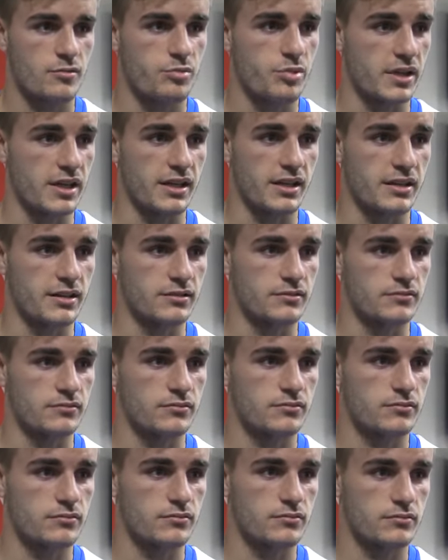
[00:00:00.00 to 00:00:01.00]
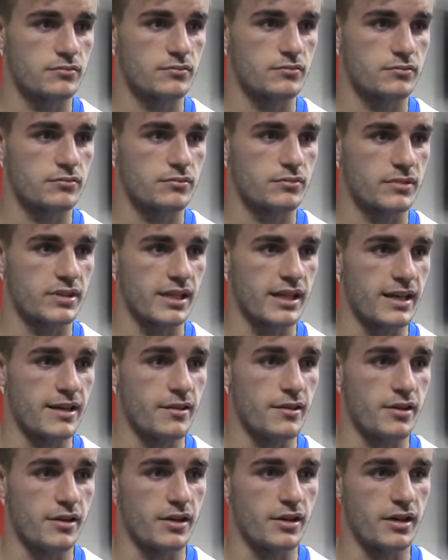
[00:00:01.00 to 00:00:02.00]
been
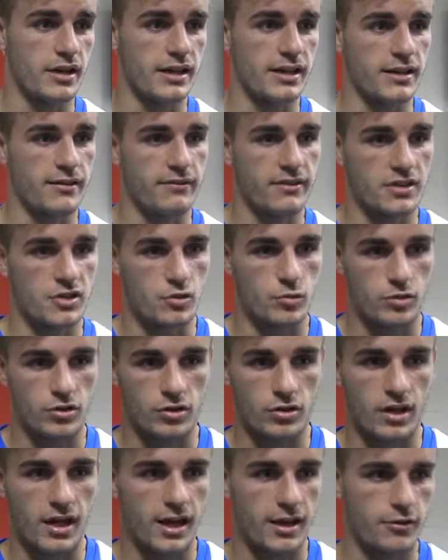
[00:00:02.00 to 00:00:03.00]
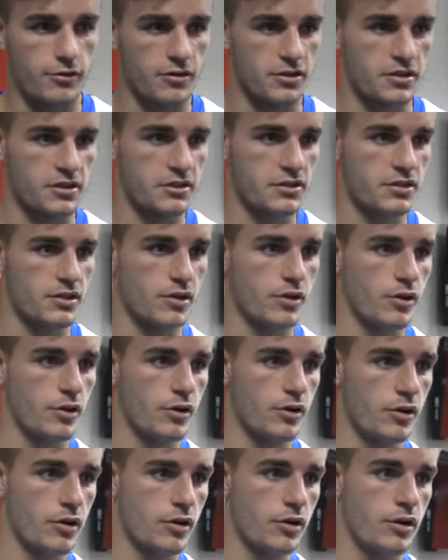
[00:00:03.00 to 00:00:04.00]
either individual errors
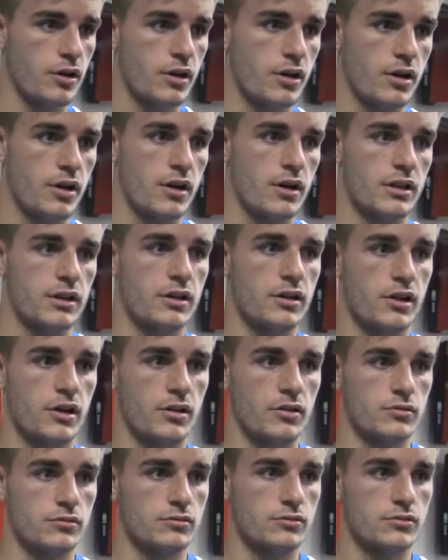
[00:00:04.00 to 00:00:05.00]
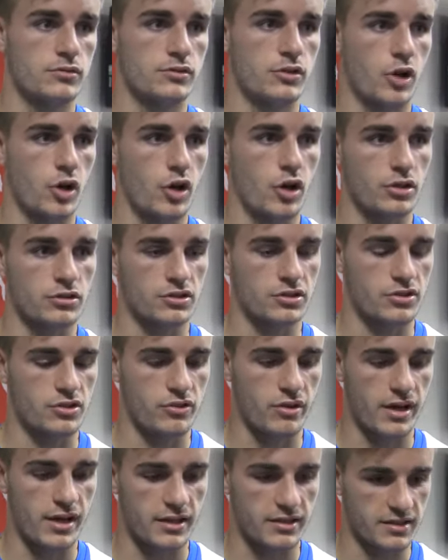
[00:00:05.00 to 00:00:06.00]
or, you know, not
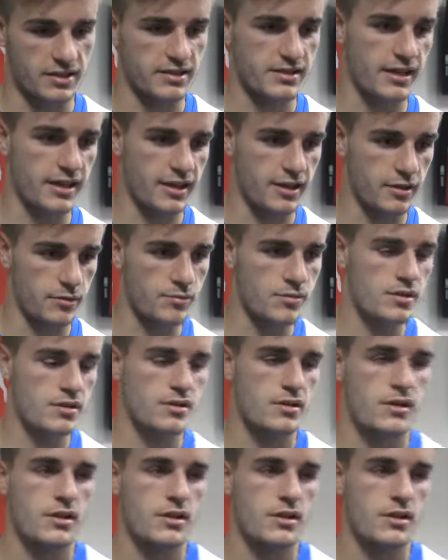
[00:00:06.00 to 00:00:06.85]
concentrating as a team,